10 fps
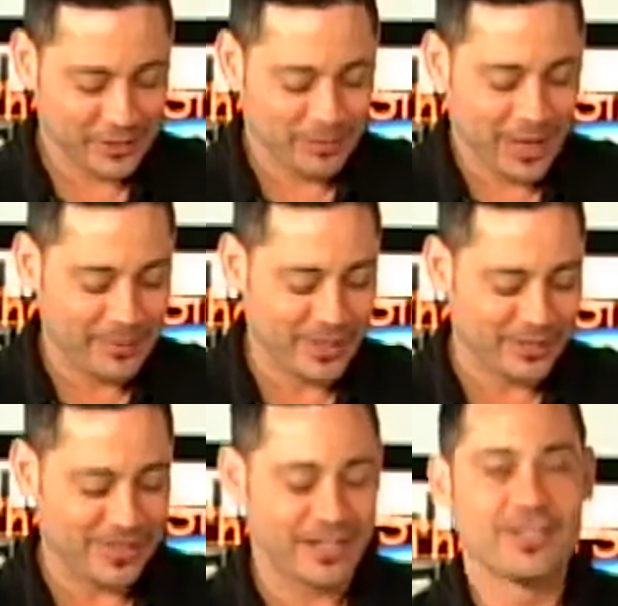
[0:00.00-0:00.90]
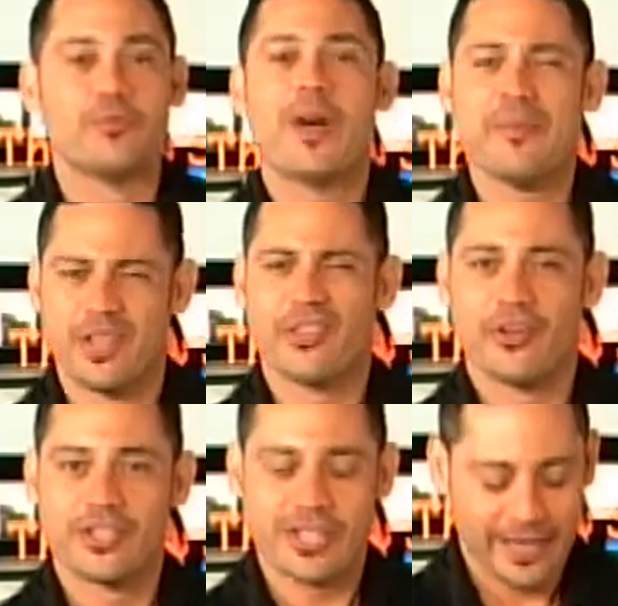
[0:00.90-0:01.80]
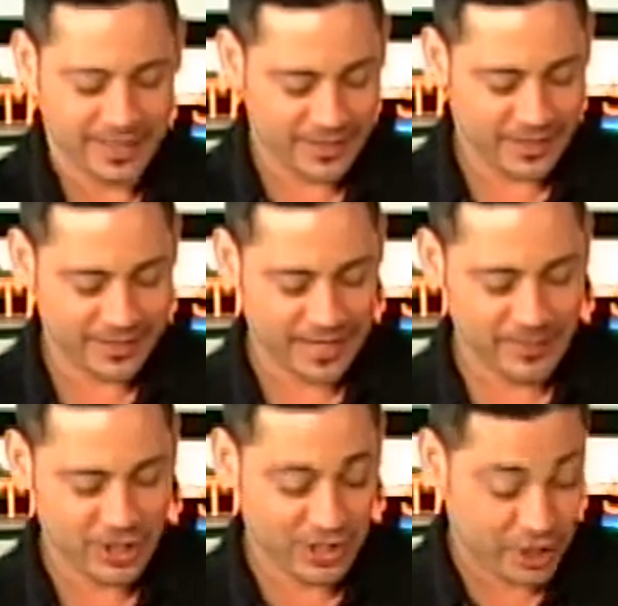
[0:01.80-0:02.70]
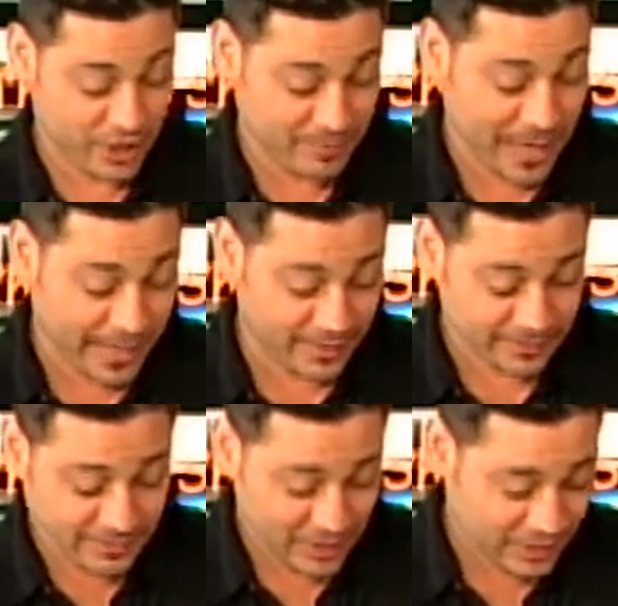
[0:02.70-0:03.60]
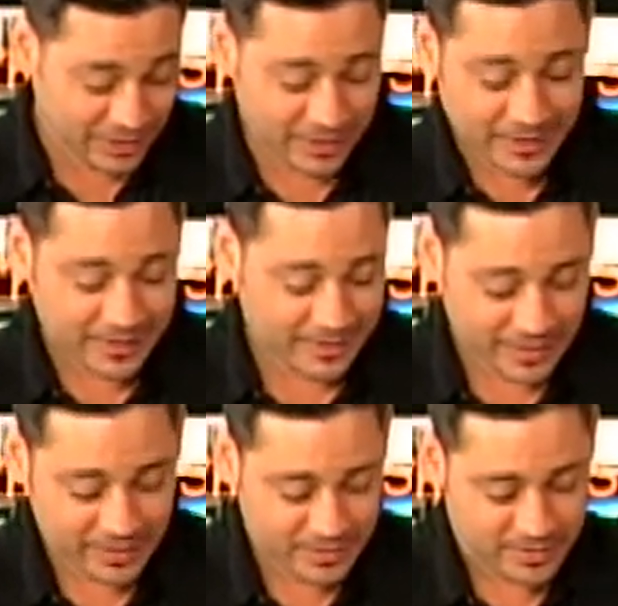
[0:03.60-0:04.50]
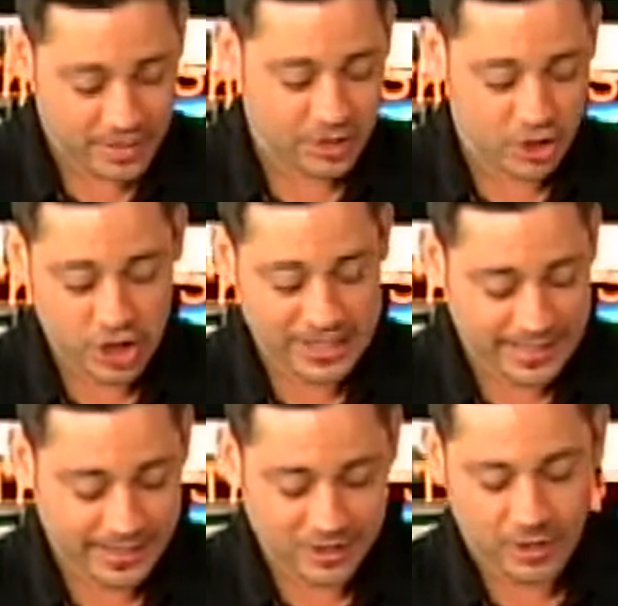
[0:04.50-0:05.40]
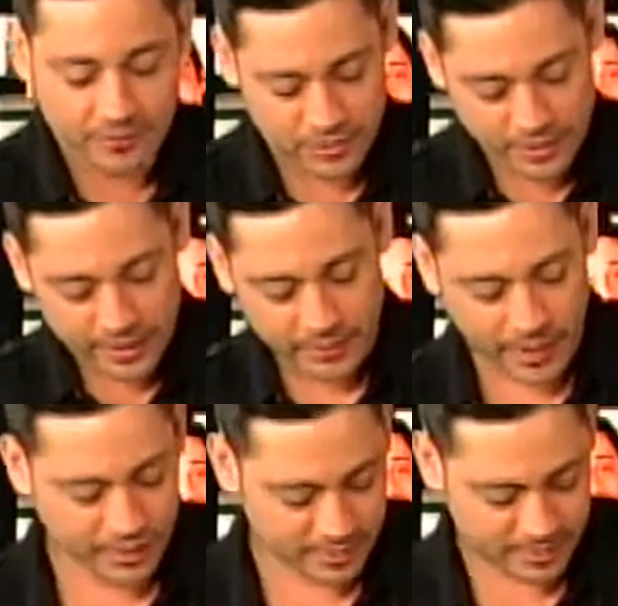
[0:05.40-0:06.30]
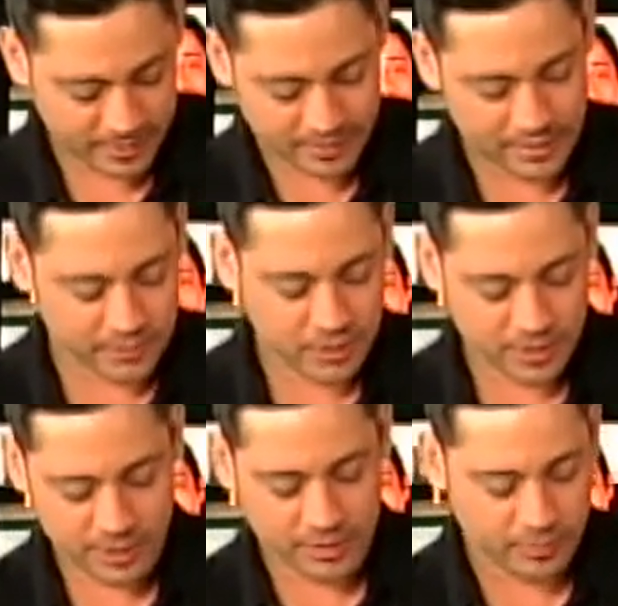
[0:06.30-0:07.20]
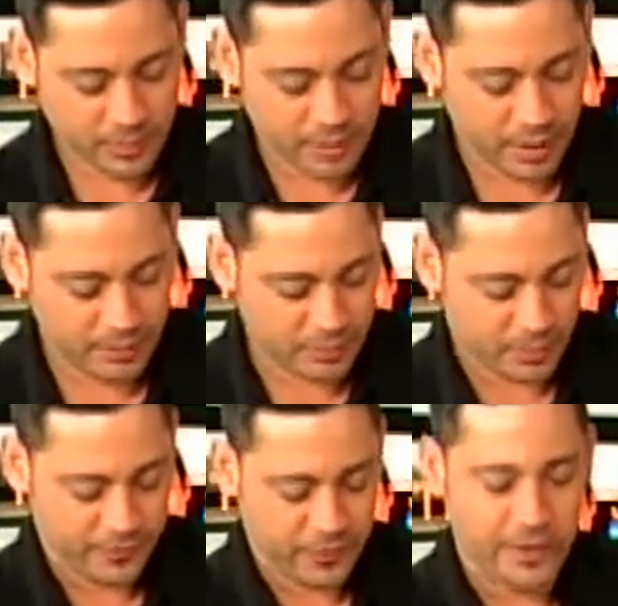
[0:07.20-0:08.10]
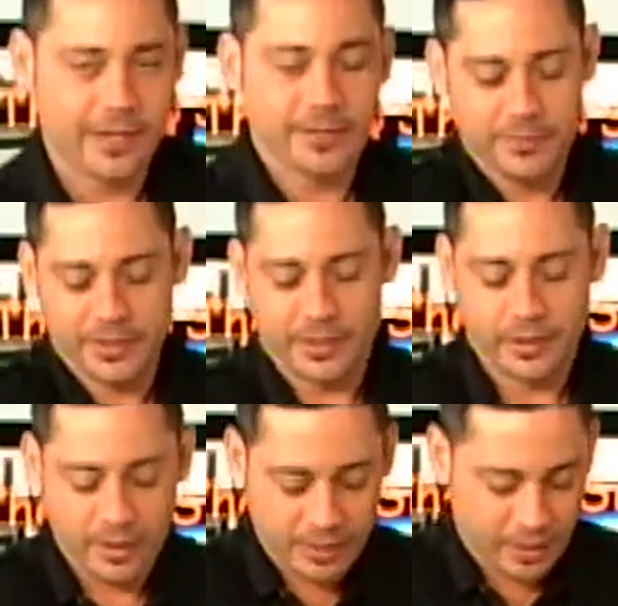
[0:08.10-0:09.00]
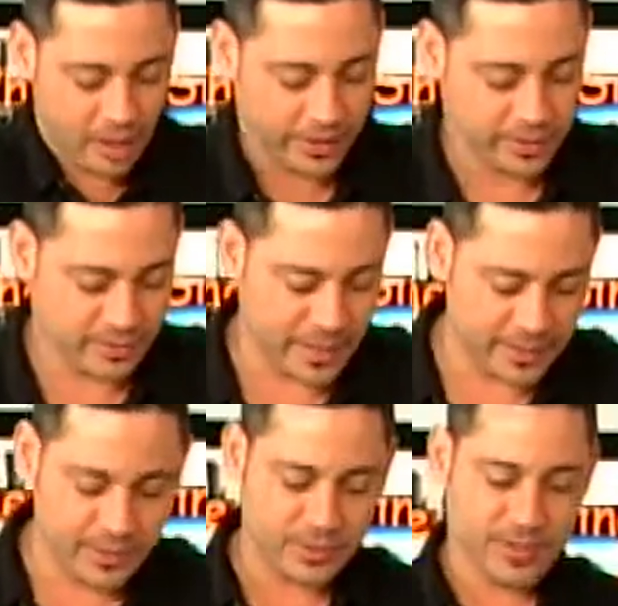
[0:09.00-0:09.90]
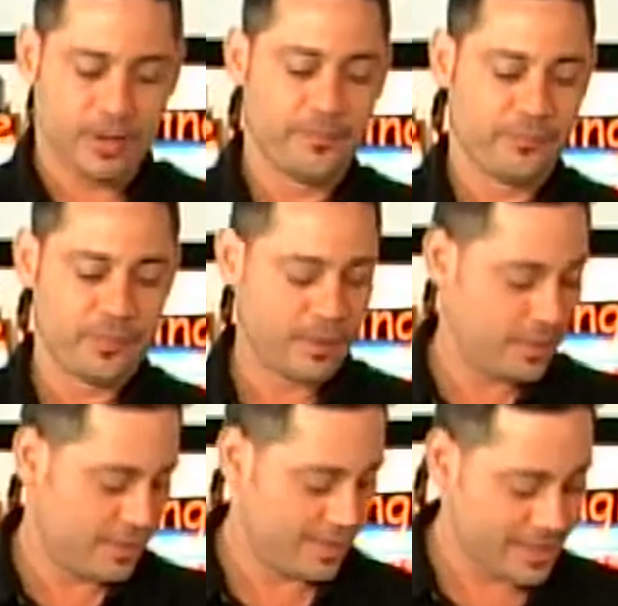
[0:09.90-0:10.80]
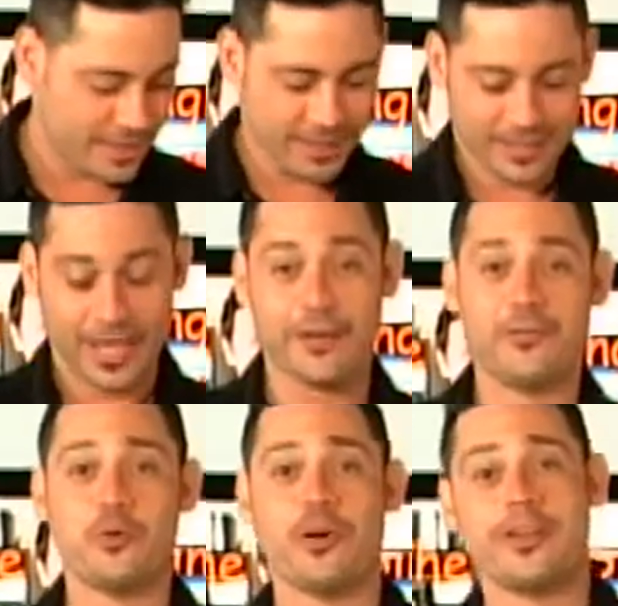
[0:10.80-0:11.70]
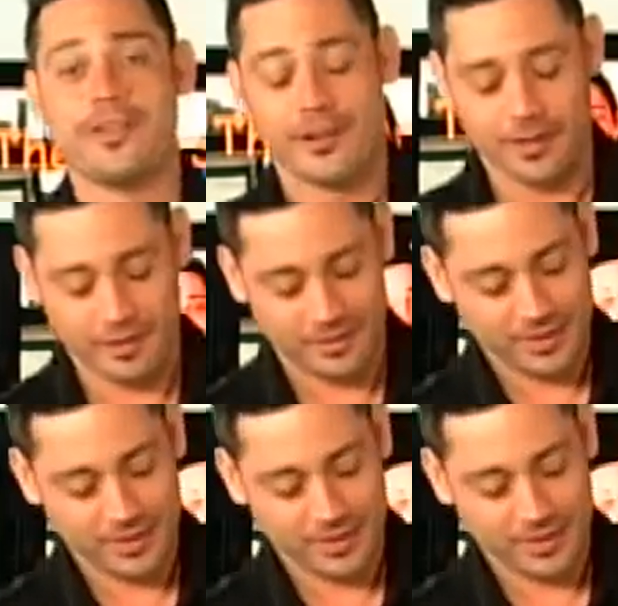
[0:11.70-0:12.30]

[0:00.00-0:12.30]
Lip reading: to remind me, I was like, remind me in 30 seconds. Like 10 minutes later, she's like, Matt, take your cheesesteaks off. So anyway, I'm just kidding her, but it was pretty fun. You had to be there. All right, so that is, yeah. And if you weren't there,